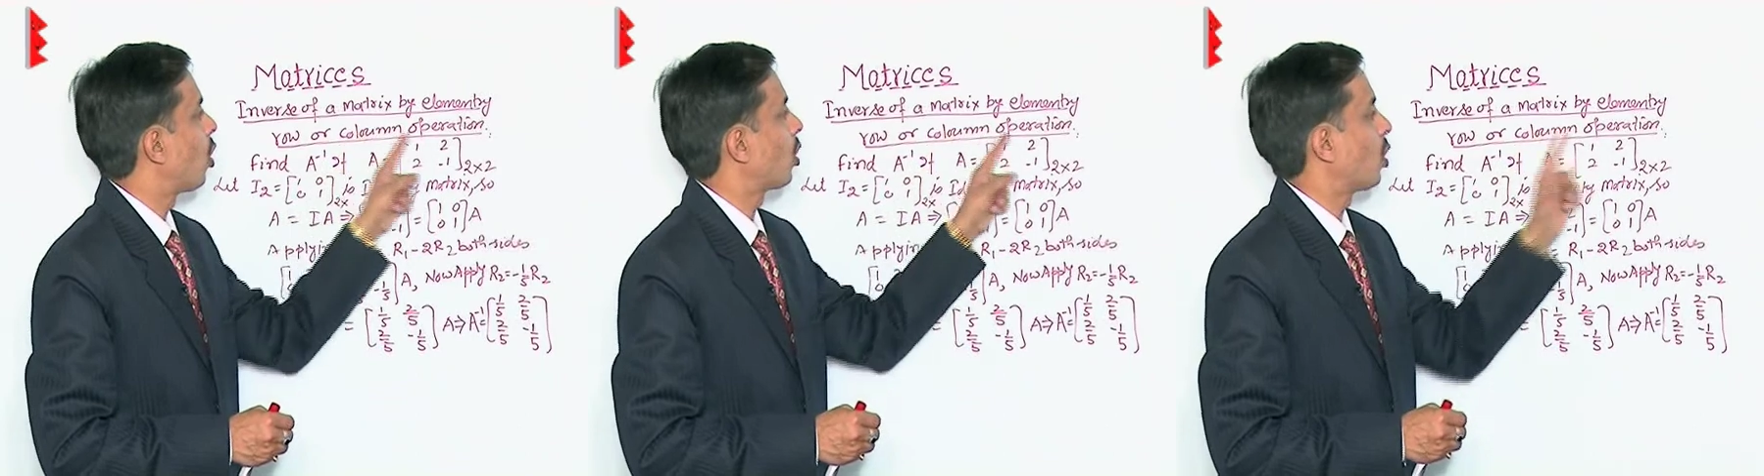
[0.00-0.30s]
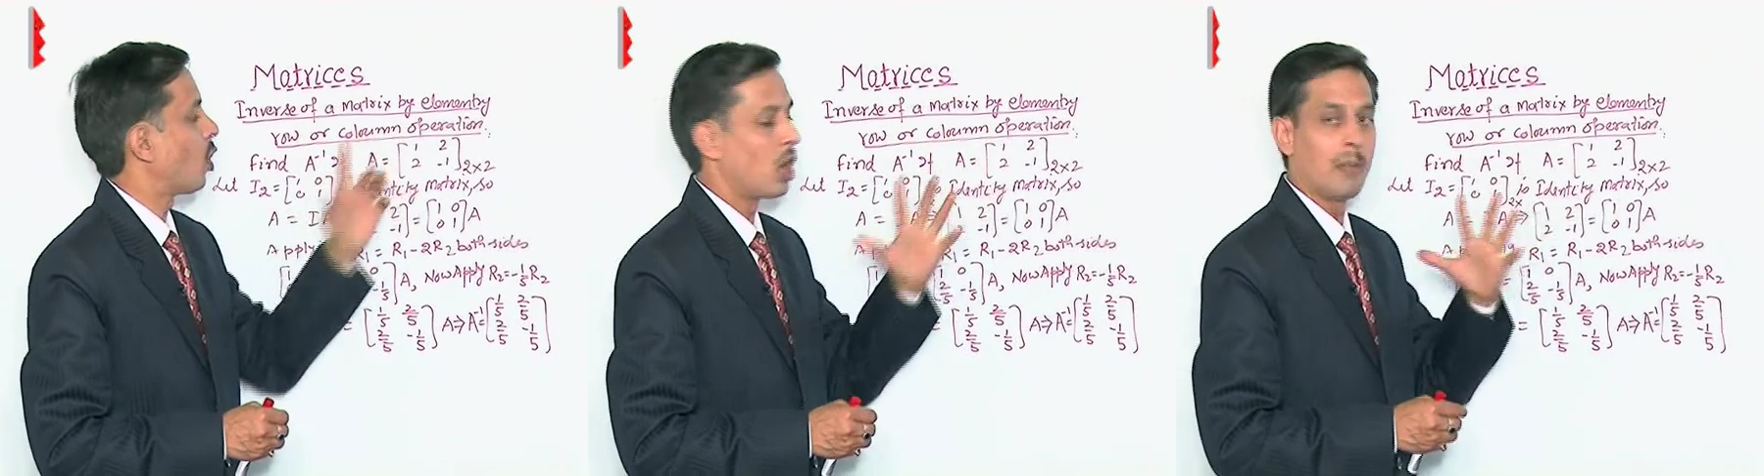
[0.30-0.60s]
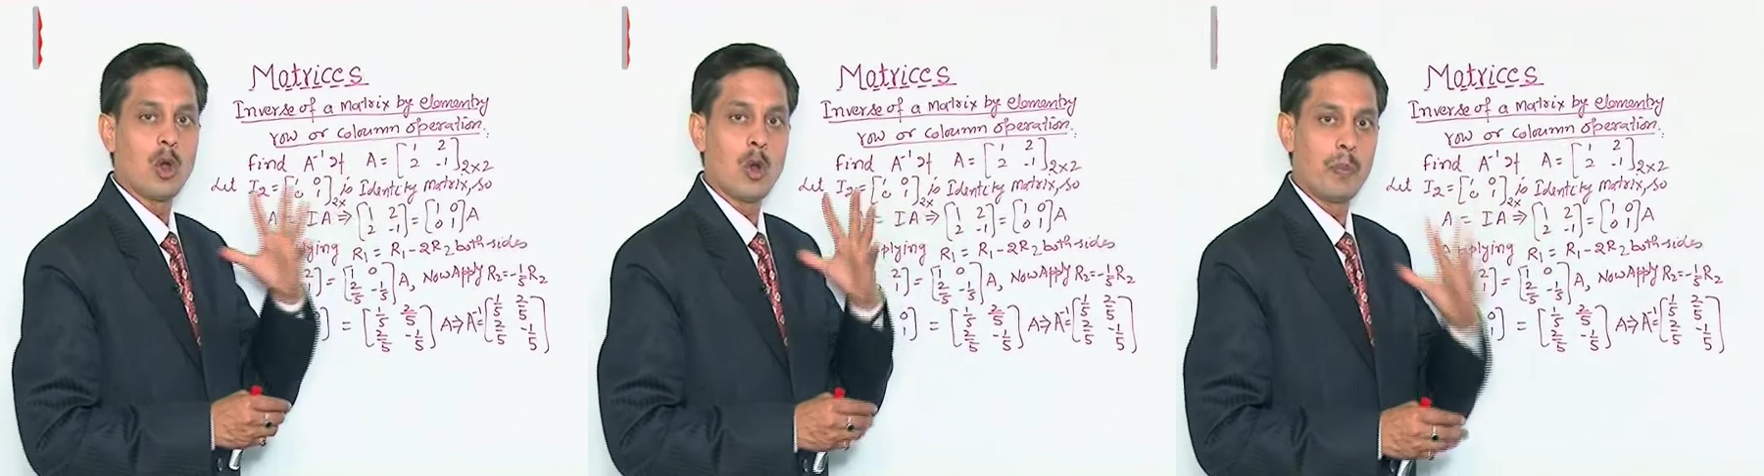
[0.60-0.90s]
or
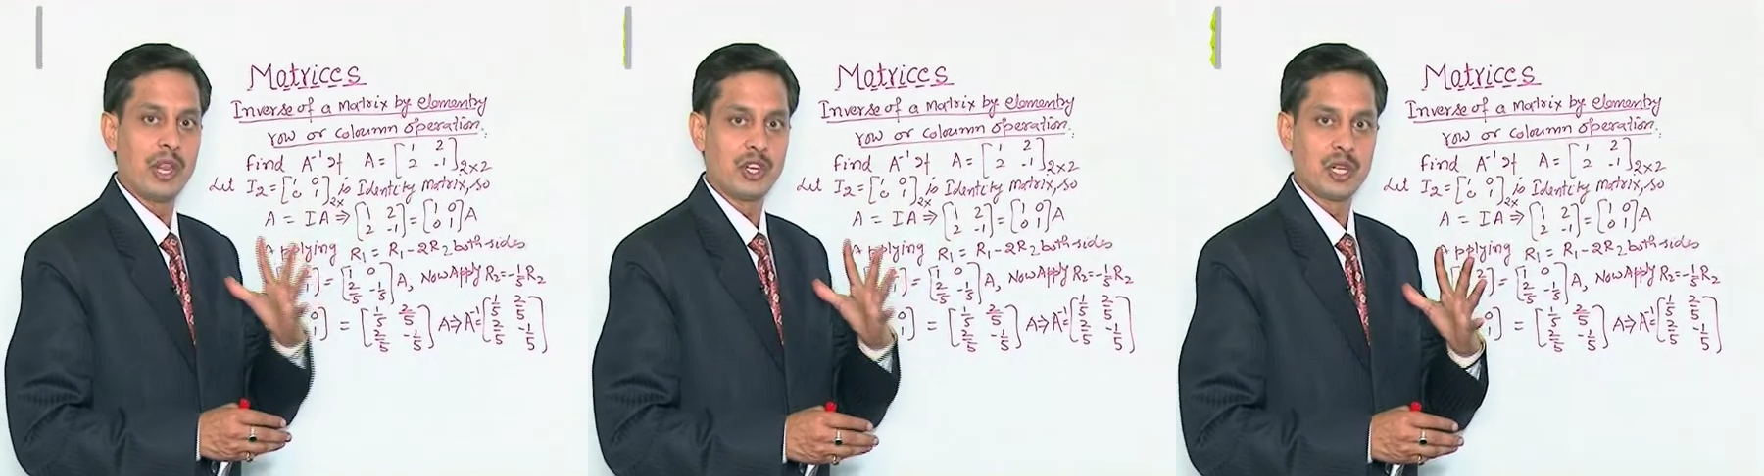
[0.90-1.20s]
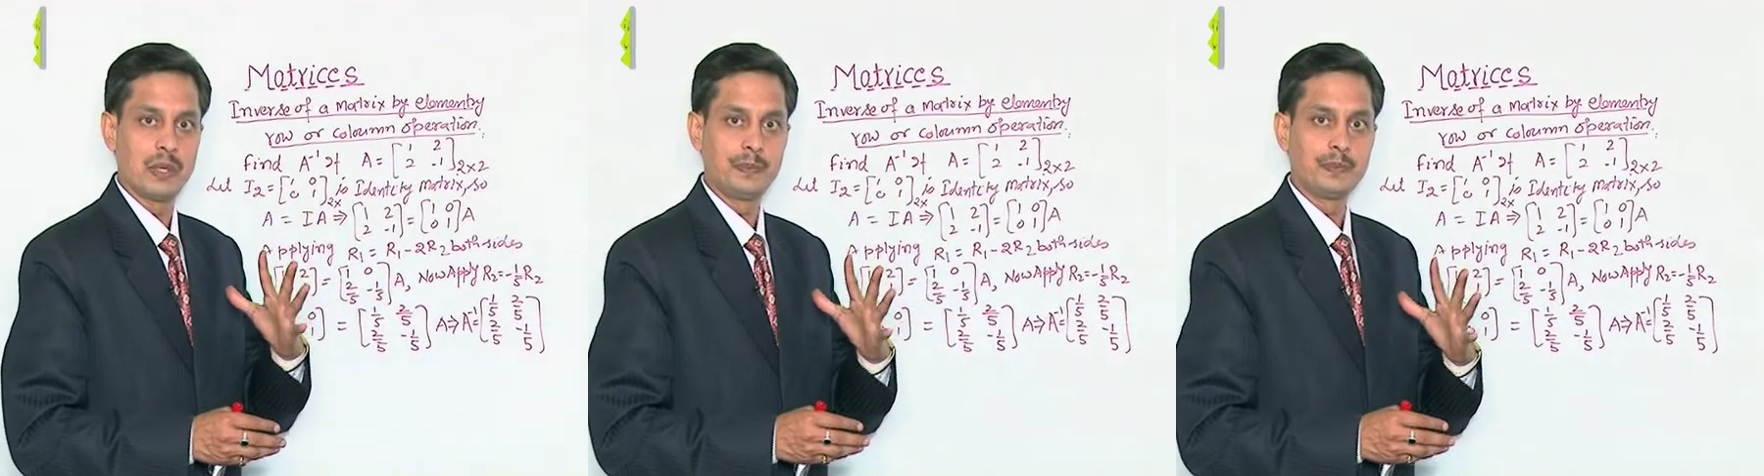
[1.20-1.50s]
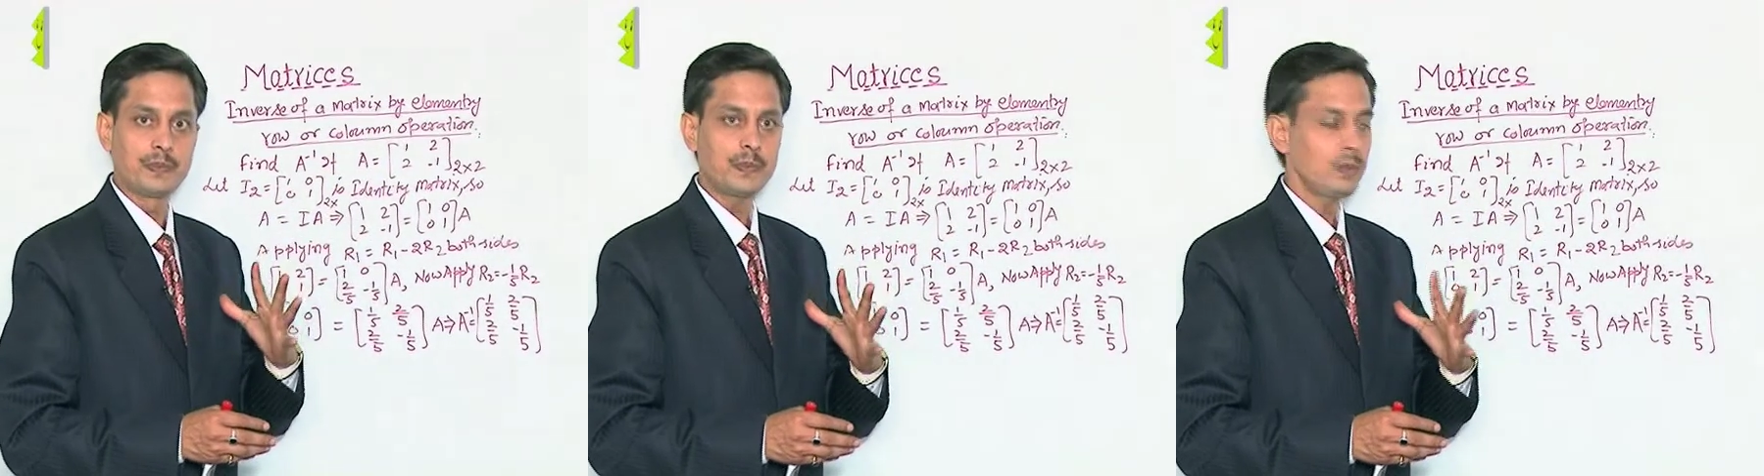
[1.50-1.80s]
column operation.
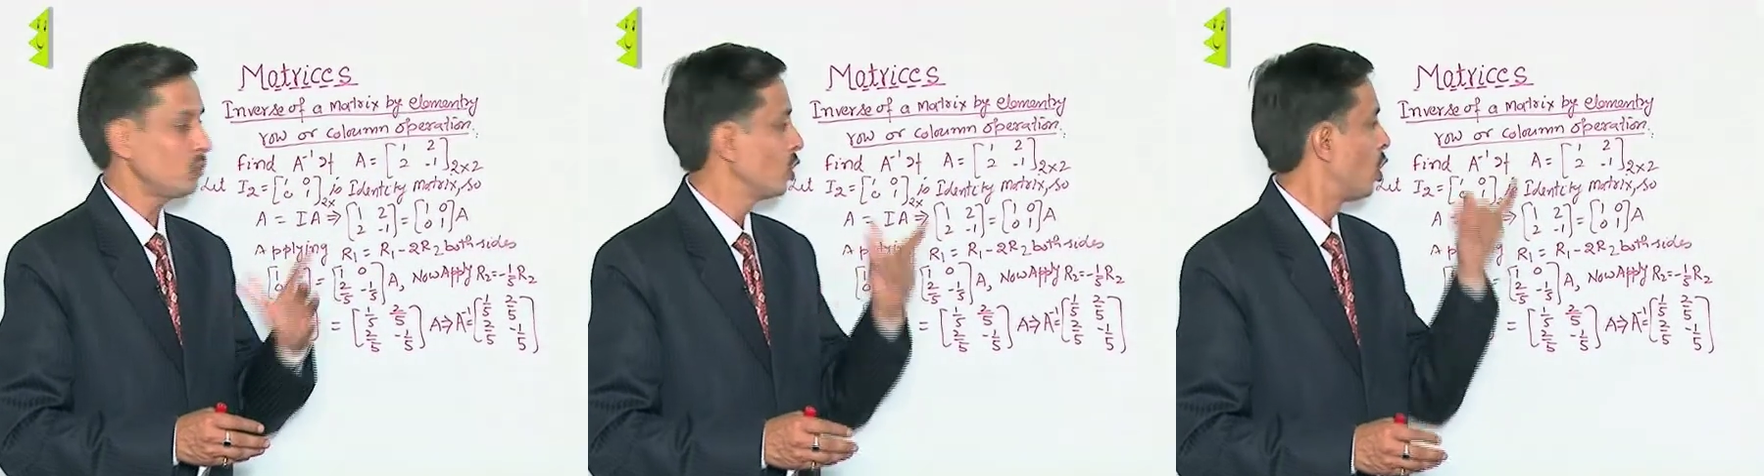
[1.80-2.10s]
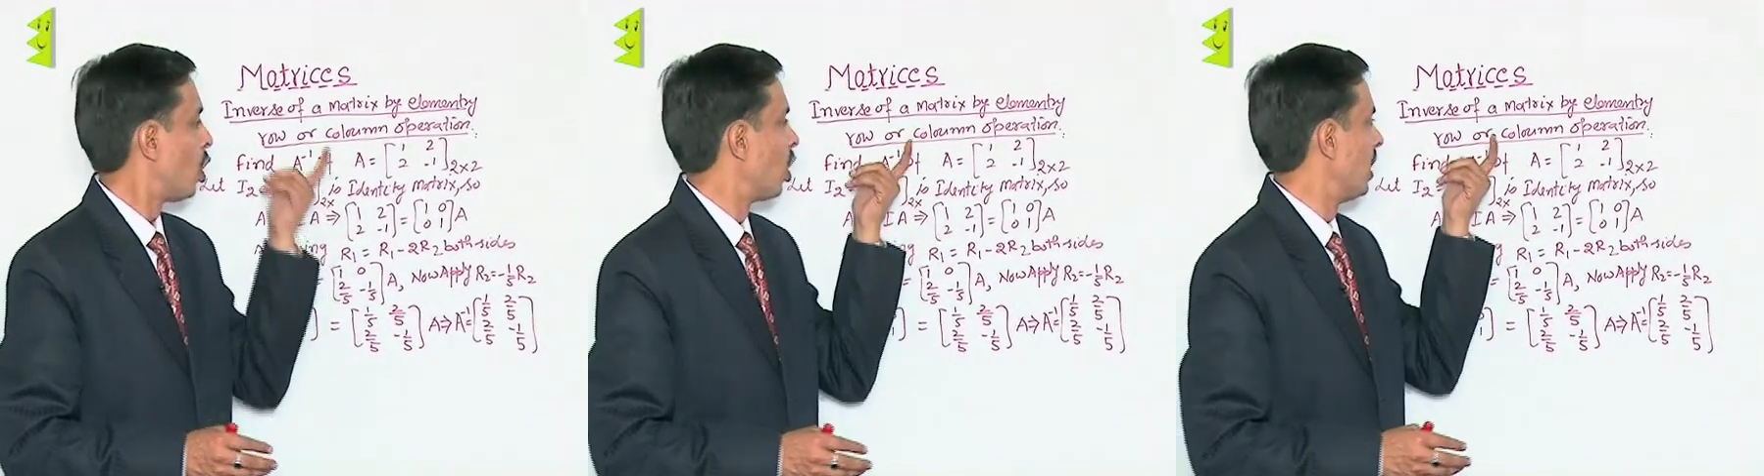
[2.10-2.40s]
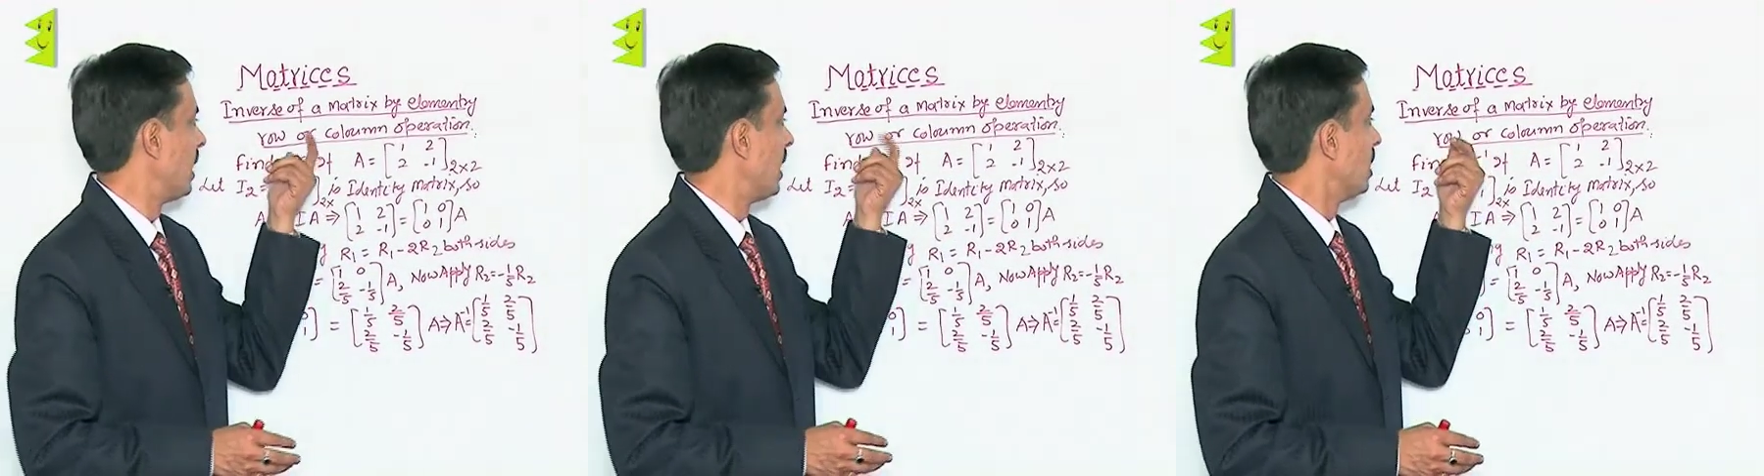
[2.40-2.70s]

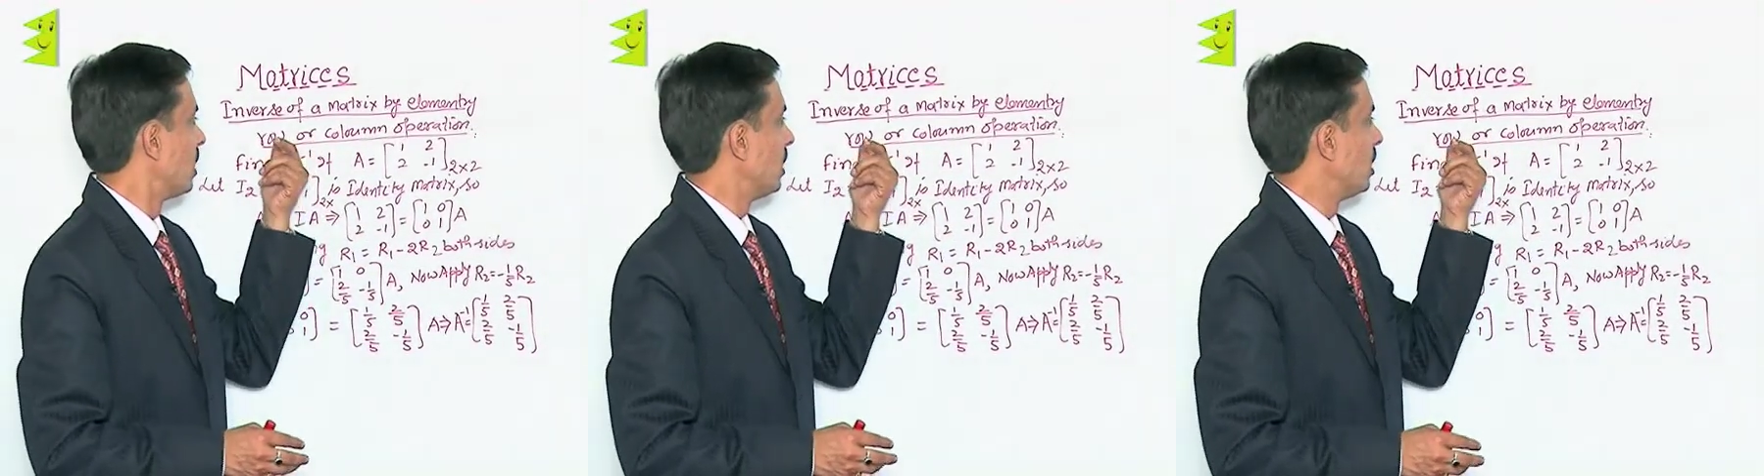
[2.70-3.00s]
Only